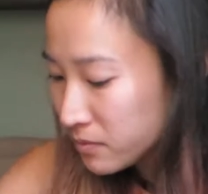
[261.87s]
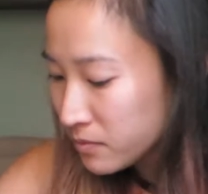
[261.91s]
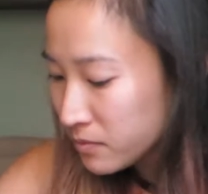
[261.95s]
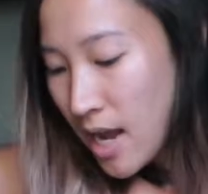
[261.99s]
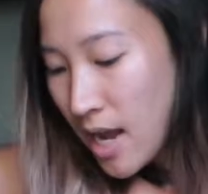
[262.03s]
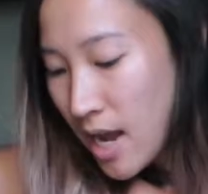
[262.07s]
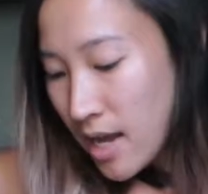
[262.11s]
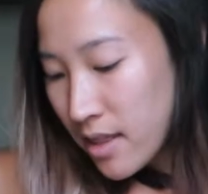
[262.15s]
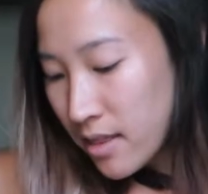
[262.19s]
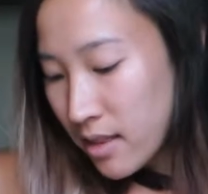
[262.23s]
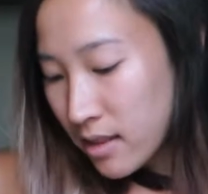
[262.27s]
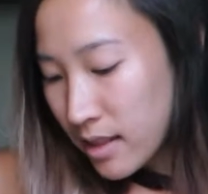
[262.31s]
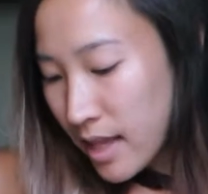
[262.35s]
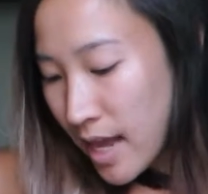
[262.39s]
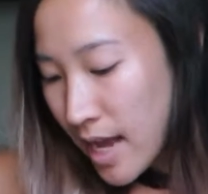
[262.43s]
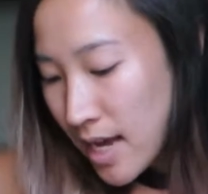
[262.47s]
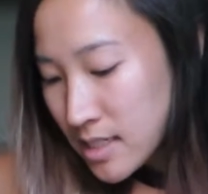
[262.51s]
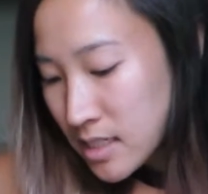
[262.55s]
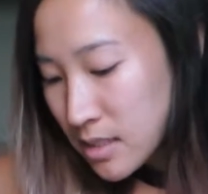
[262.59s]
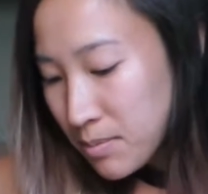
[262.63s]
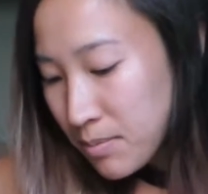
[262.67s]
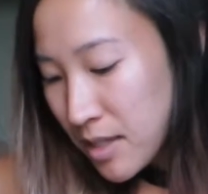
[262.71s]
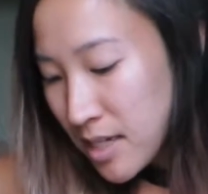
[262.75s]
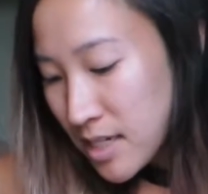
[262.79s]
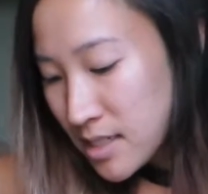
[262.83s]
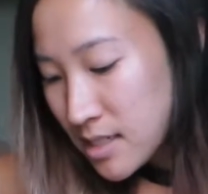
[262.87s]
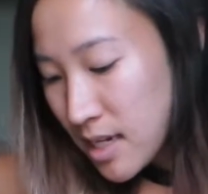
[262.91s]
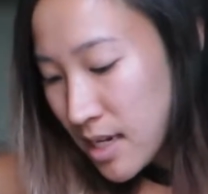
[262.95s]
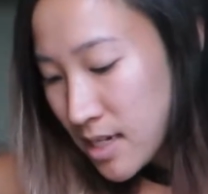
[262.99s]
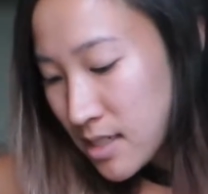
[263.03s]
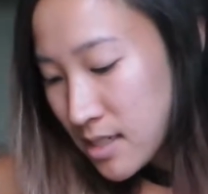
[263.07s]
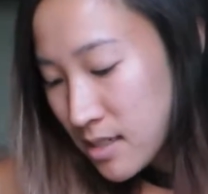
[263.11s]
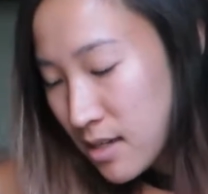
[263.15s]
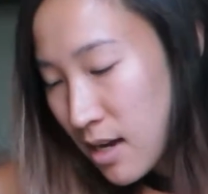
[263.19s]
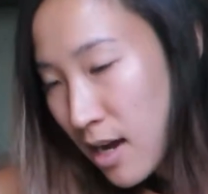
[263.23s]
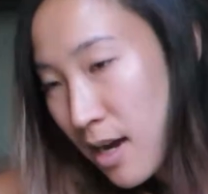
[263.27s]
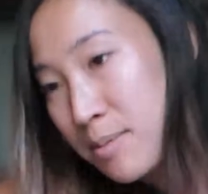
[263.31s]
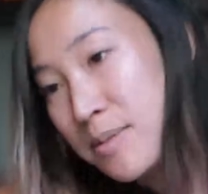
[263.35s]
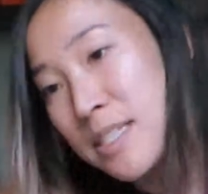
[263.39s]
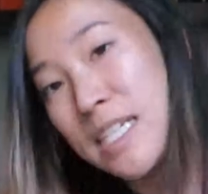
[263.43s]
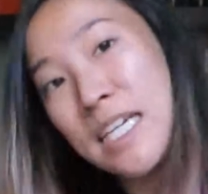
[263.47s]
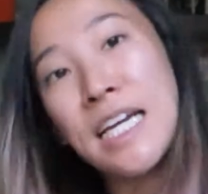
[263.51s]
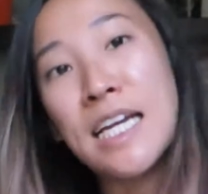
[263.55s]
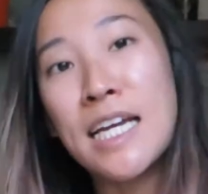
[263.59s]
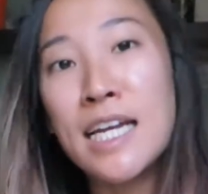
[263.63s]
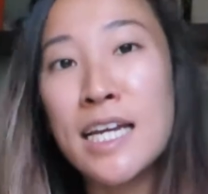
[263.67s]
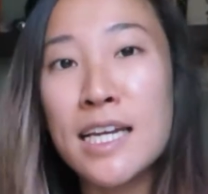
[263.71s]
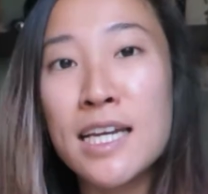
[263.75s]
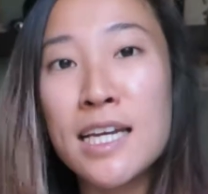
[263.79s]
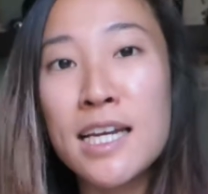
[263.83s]
And the last place I stopped
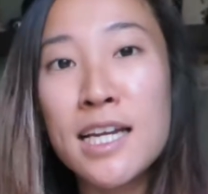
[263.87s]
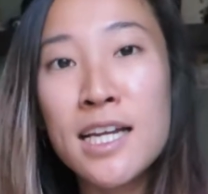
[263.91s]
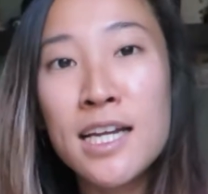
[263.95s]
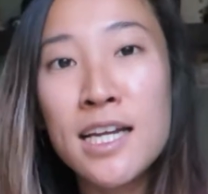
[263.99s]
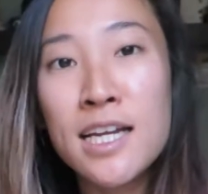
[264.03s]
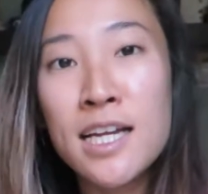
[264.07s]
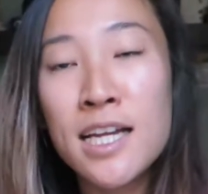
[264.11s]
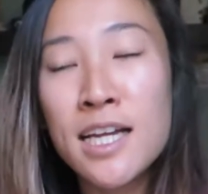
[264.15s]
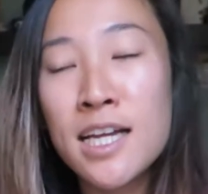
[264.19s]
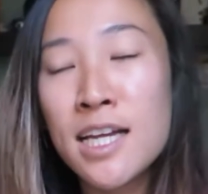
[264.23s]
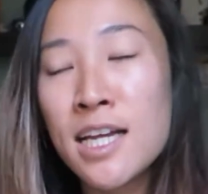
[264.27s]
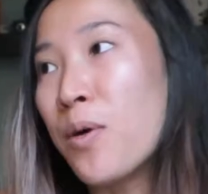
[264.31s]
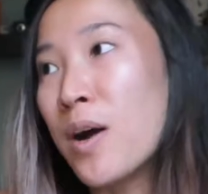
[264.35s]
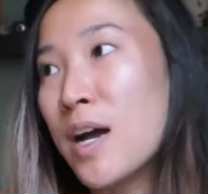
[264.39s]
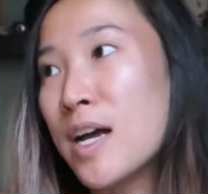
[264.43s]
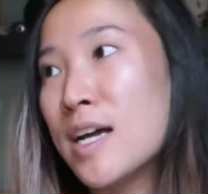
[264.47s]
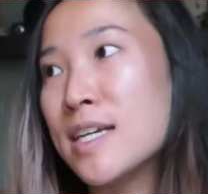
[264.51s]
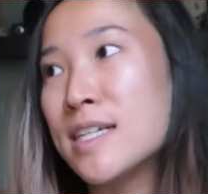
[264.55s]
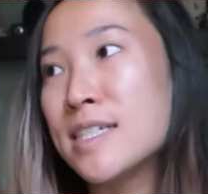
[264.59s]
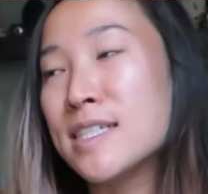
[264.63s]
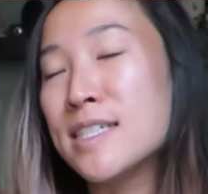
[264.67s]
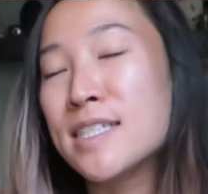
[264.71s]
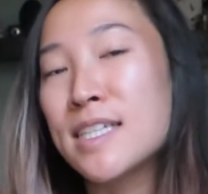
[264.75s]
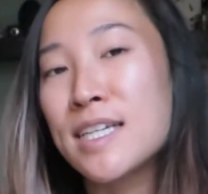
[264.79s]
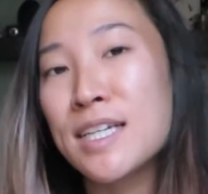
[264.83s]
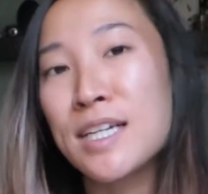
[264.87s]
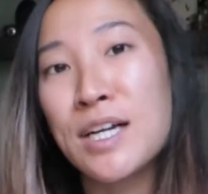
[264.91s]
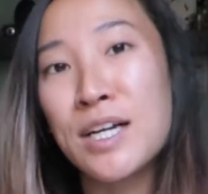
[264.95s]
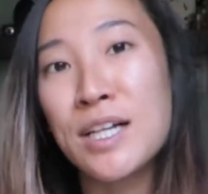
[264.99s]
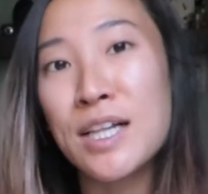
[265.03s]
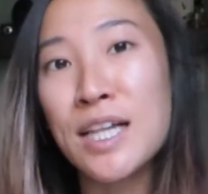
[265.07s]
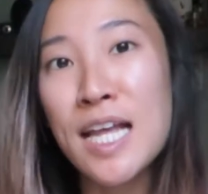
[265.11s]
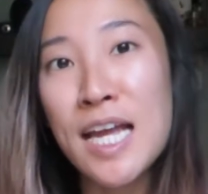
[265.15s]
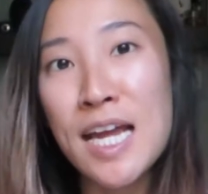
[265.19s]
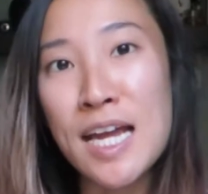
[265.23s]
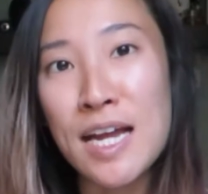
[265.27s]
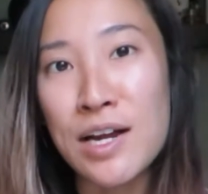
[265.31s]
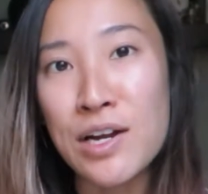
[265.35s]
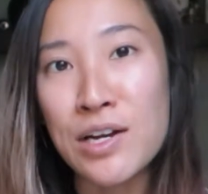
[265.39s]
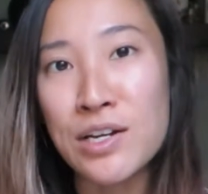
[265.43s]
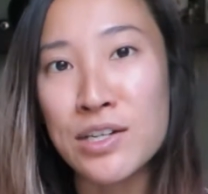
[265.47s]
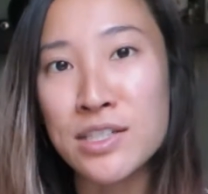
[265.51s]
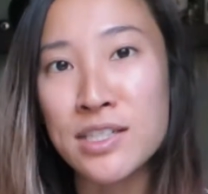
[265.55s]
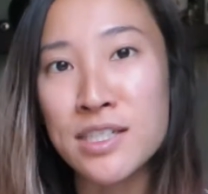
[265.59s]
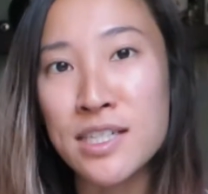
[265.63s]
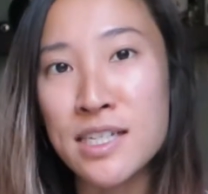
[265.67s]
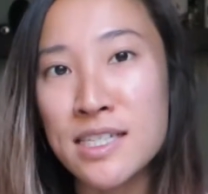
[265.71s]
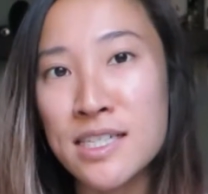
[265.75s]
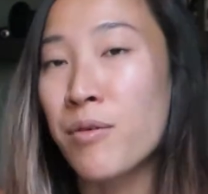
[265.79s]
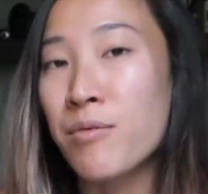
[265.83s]
in was
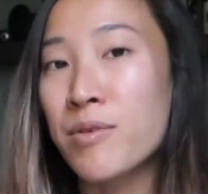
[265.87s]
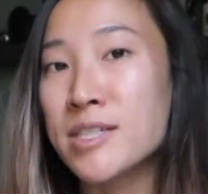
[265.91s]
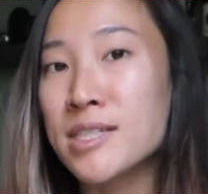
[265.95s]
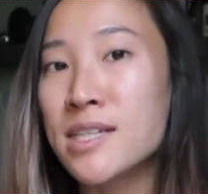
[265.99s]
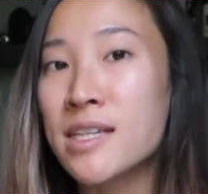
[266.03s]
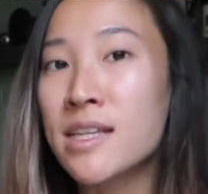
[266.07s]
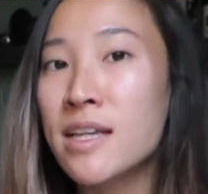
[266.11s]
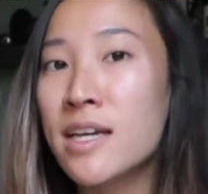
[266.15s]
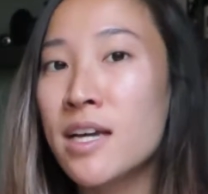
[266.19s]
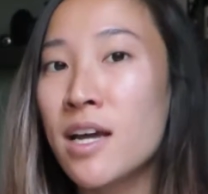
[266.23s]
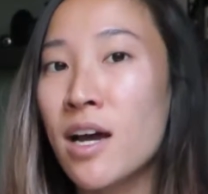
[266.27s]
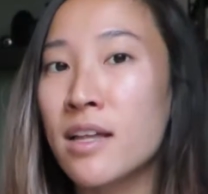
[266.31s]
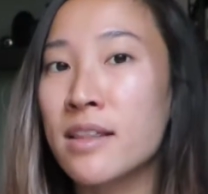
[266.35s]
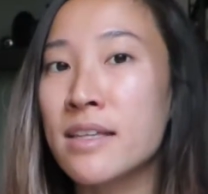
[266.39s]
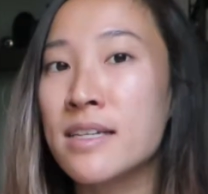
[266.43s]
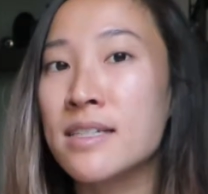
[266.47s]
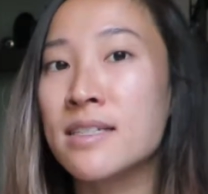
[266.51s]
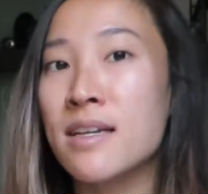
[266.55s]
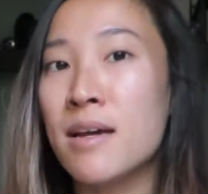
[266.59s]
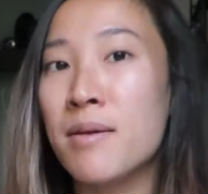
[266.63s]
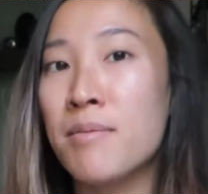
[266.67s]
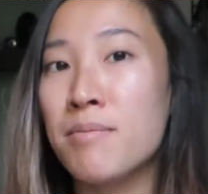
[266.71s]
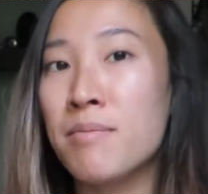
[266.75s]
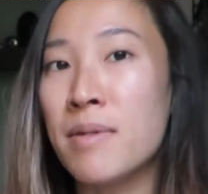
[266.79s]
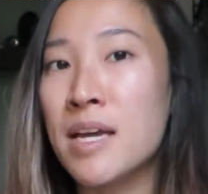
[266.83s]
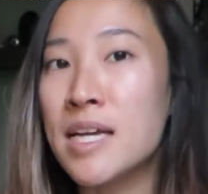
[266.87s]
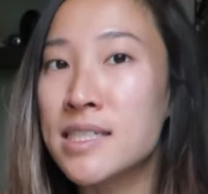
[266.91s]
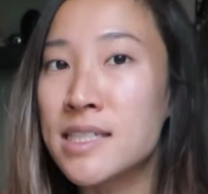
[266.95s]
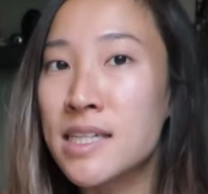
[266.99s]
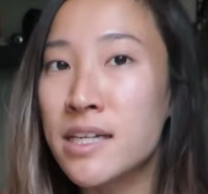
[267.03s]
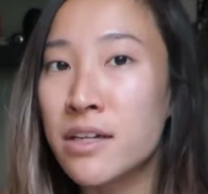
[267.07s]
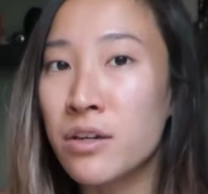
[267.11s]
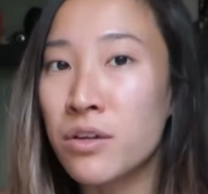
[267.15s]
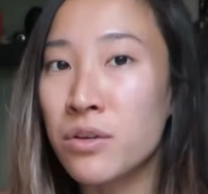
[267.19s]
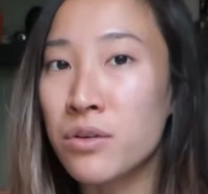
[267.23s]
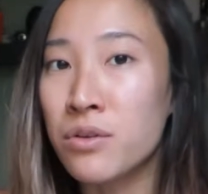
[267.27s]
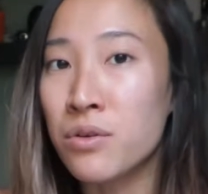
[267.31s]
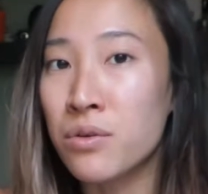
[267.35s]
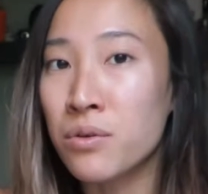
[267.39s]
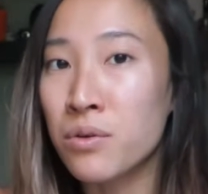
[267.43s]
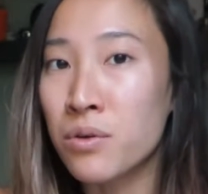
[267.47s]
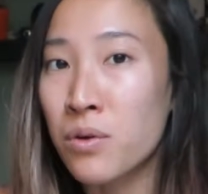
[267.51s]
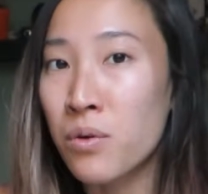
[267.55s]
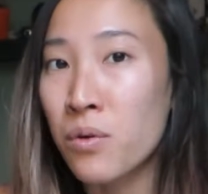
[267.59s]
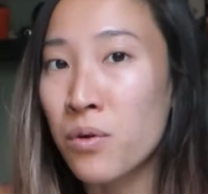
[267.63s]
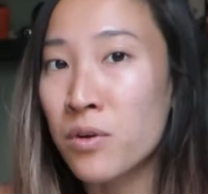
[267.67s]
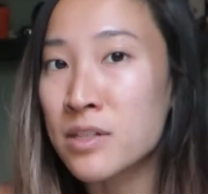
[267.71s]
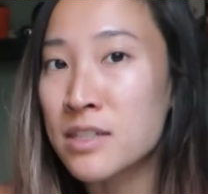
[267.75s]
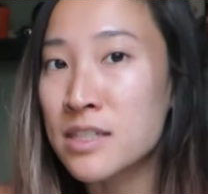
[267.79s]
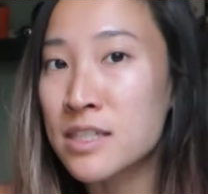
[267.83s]
Claire's. I recently got this amazing
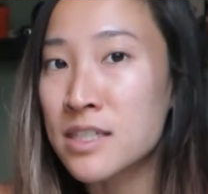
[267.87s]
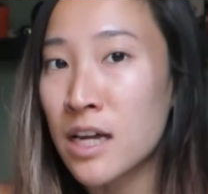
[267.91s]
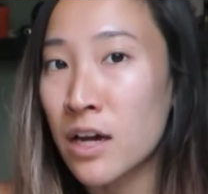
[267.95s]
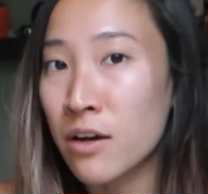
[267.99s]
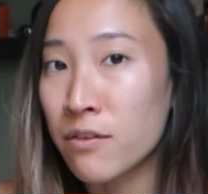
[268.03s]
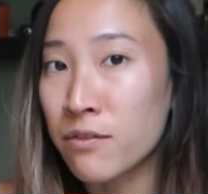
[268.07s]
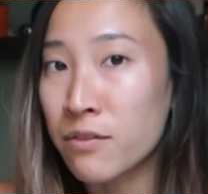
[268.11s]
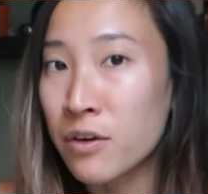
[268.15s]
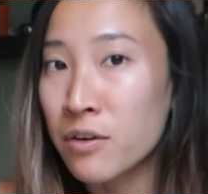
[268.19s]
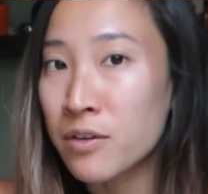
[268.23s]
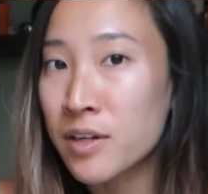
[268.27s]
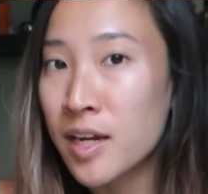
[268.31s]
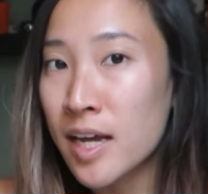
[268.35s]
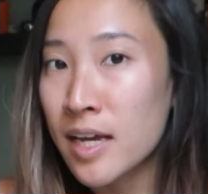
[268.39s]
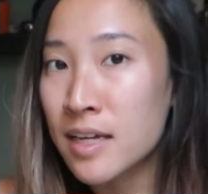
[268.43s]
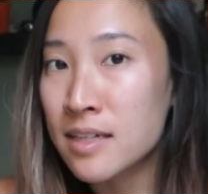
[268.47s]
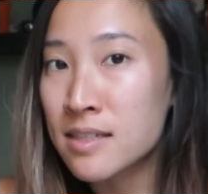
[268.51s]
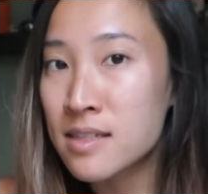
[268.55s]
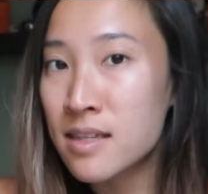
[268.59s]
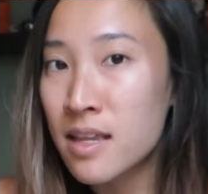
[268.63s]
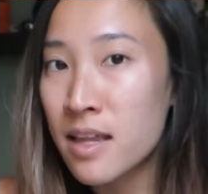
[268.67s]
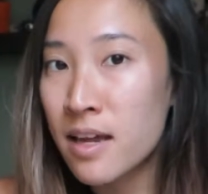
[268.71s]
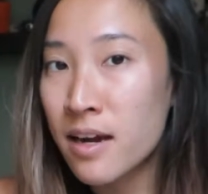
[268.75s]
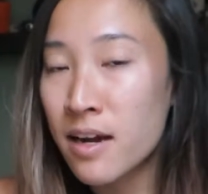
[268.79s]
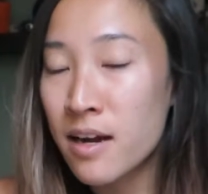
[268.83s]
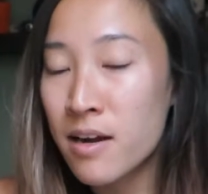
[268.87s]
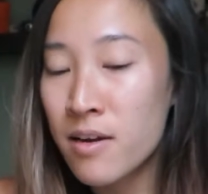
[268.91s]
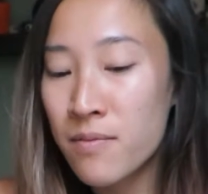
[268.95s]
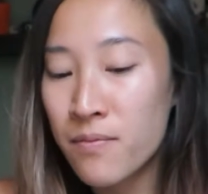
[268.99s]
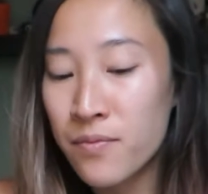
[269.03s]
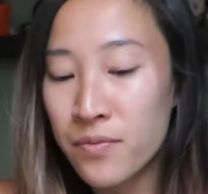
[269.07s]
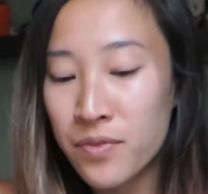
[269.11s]
unicorn cell phone case there.